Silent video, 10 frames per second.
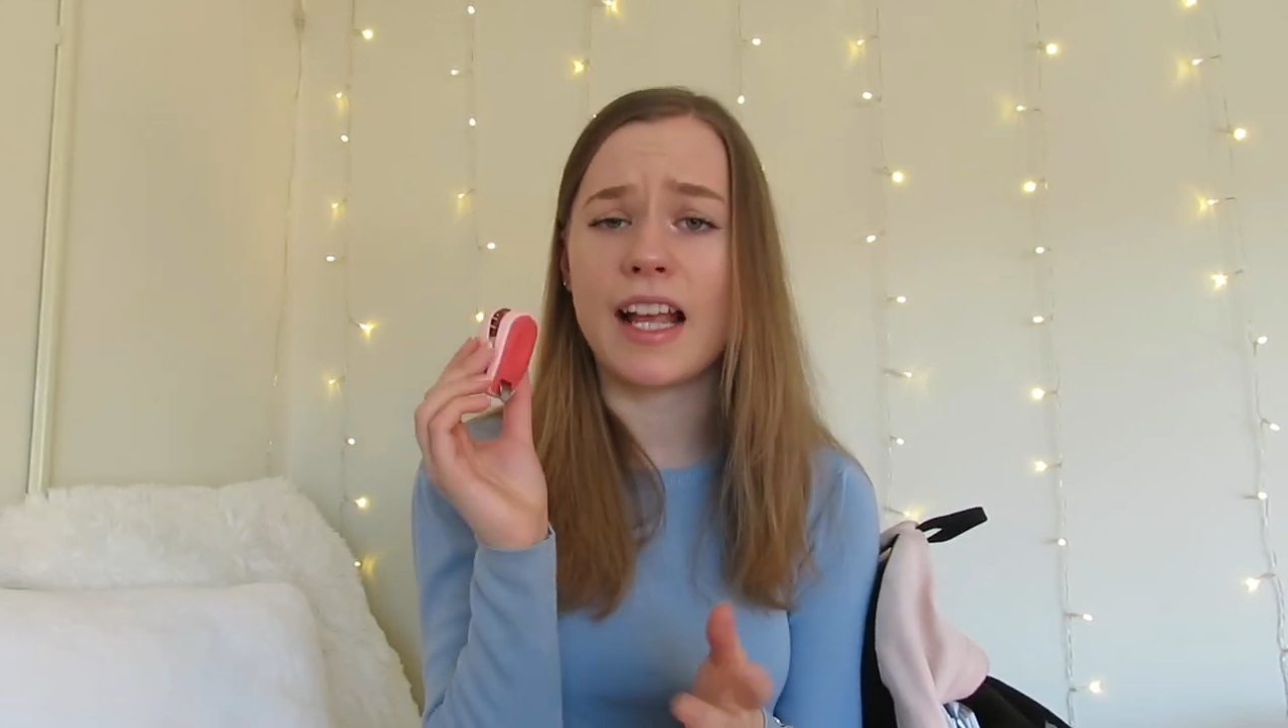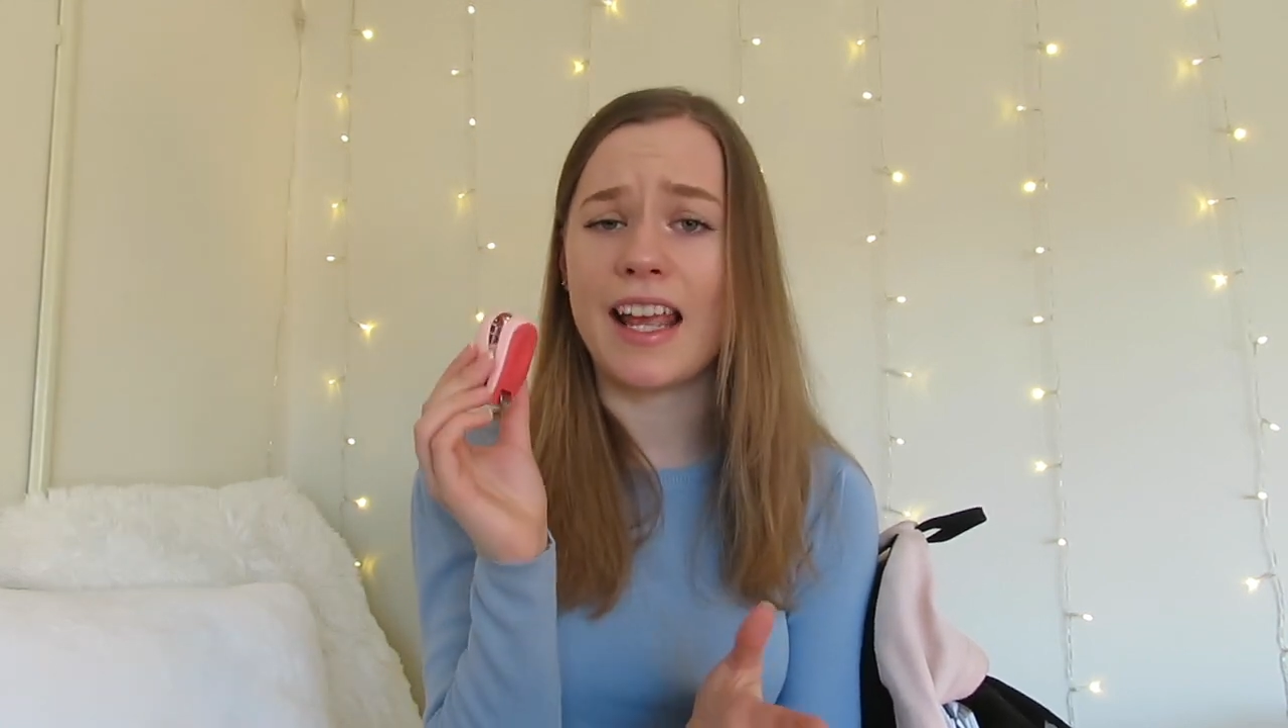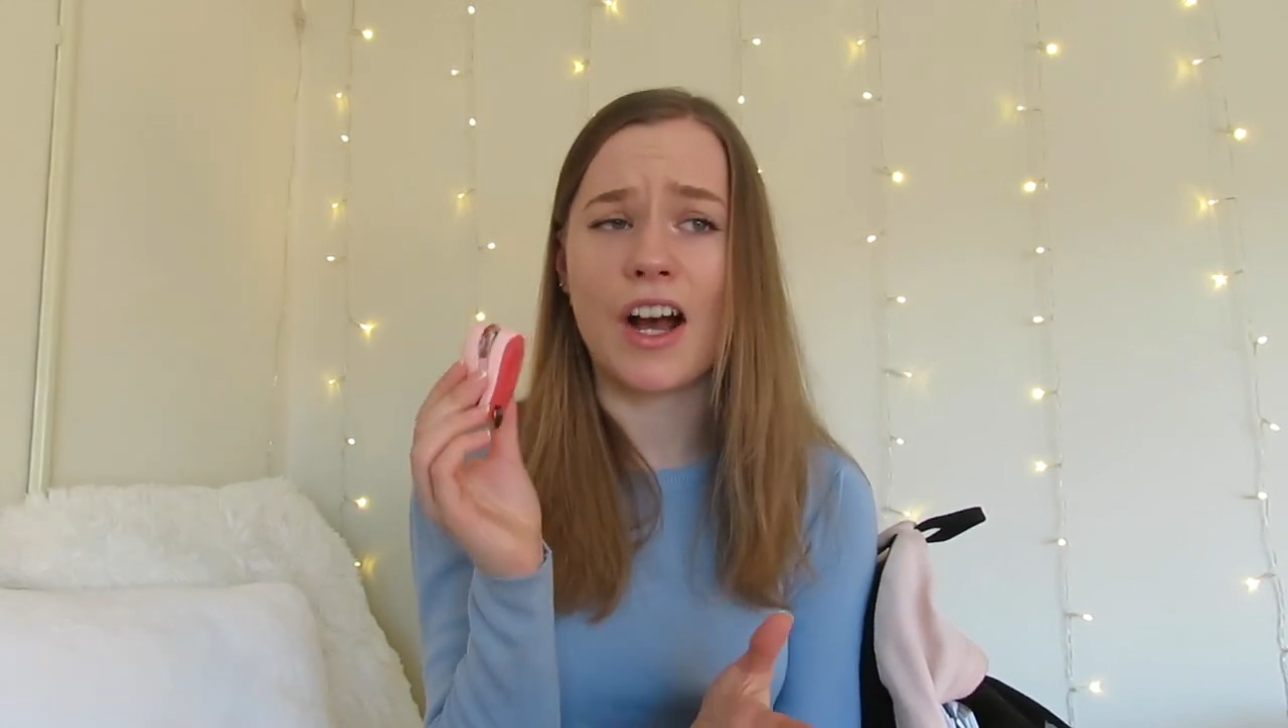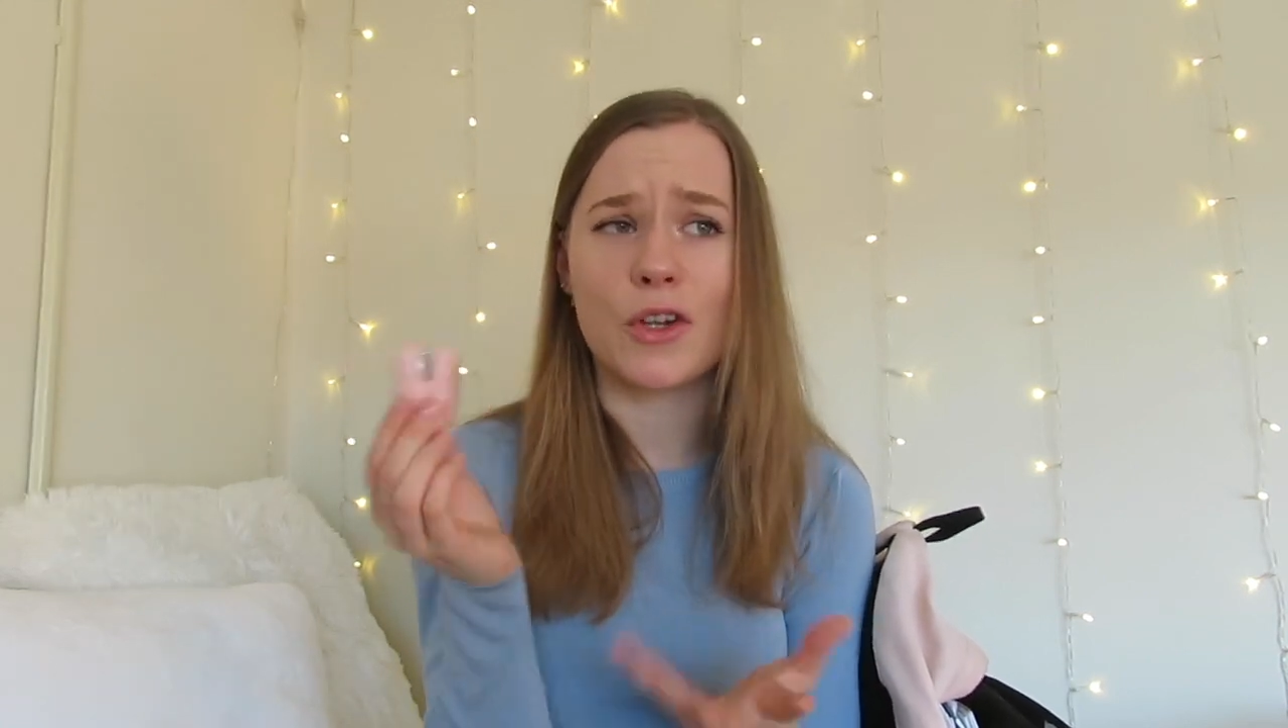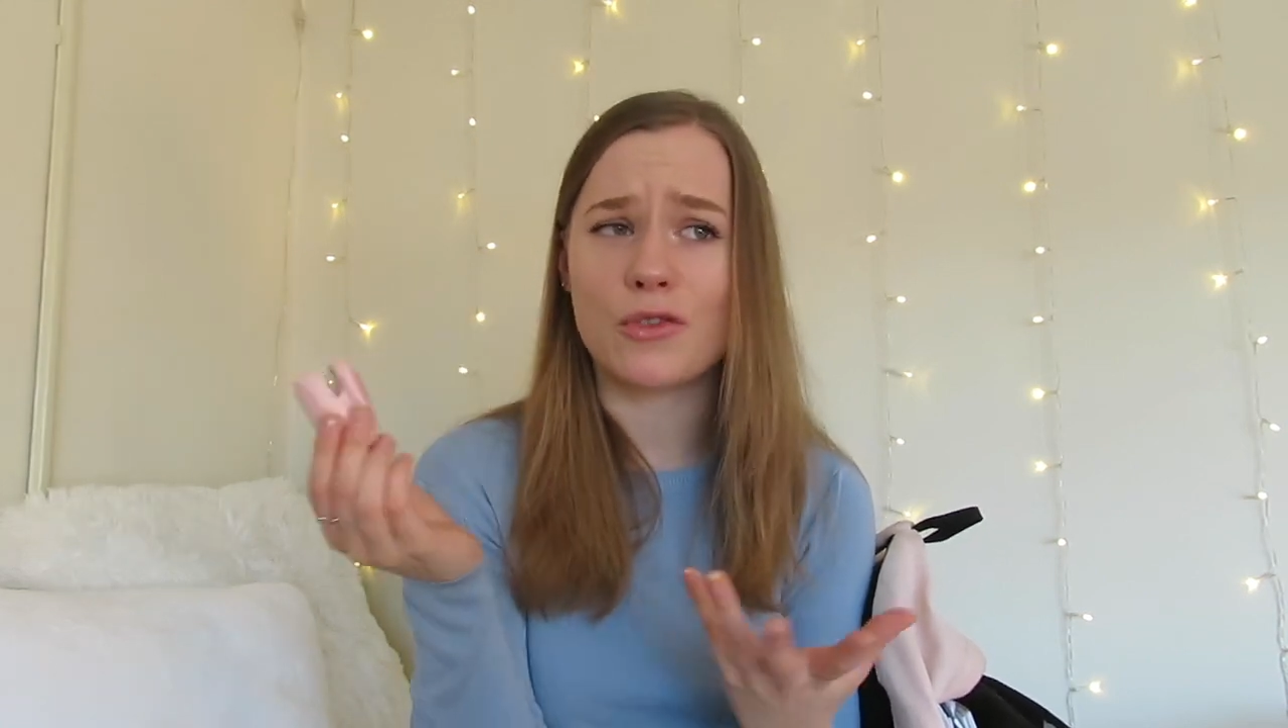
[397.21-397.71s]

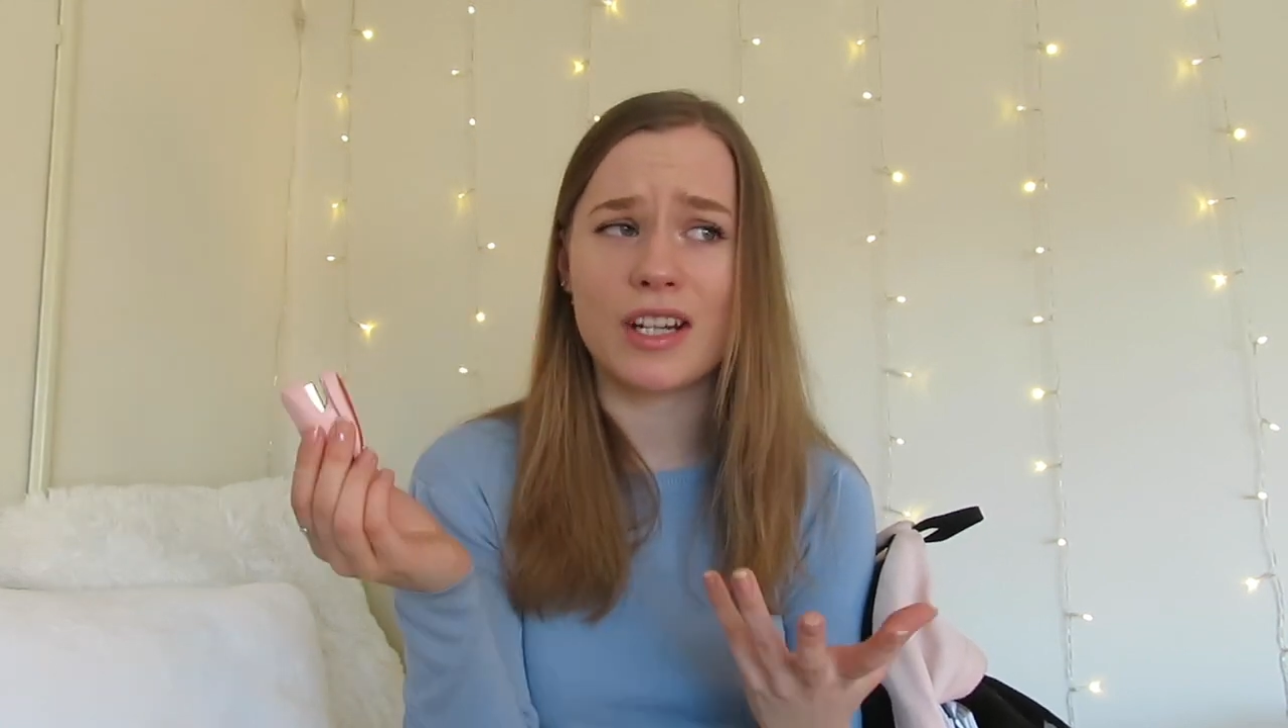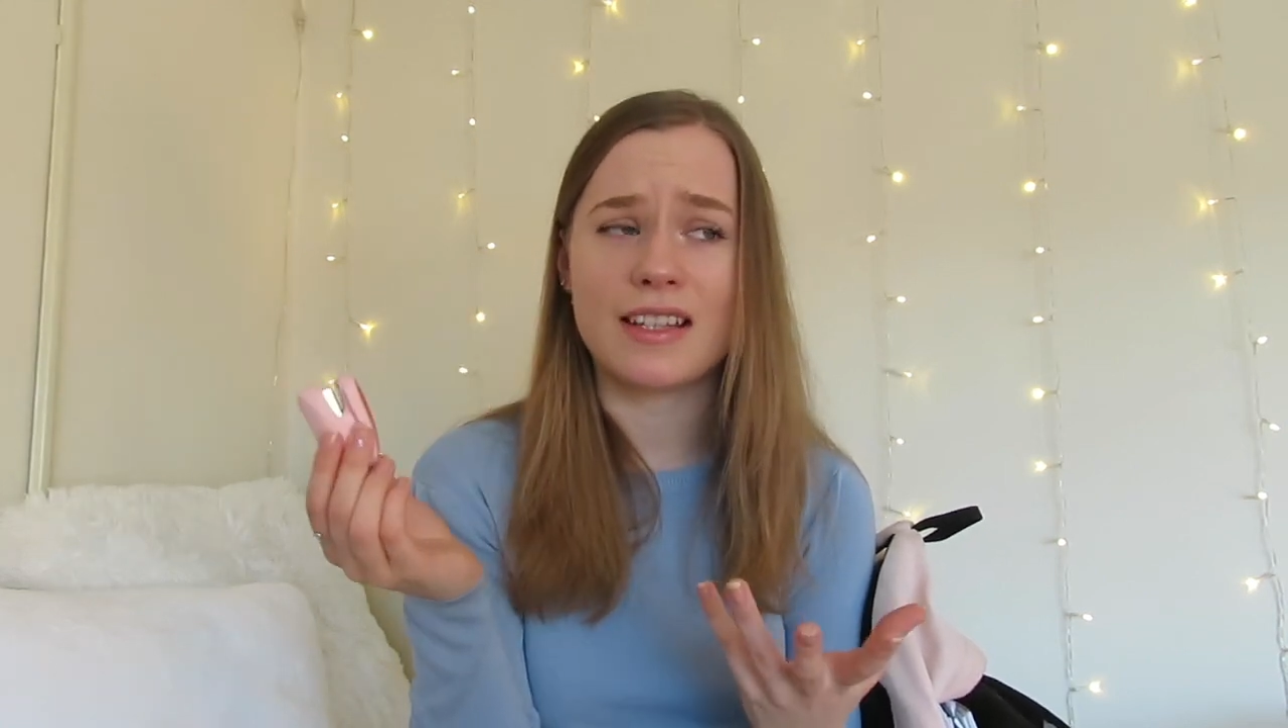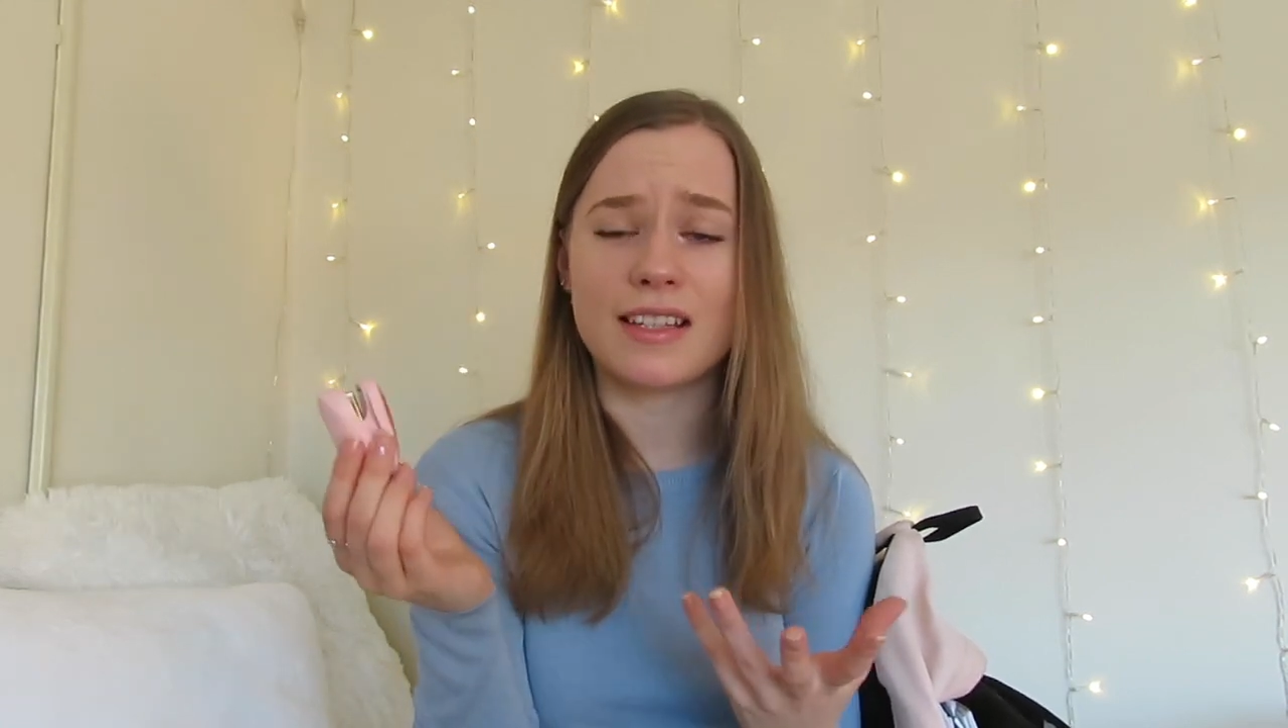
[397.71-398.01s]
100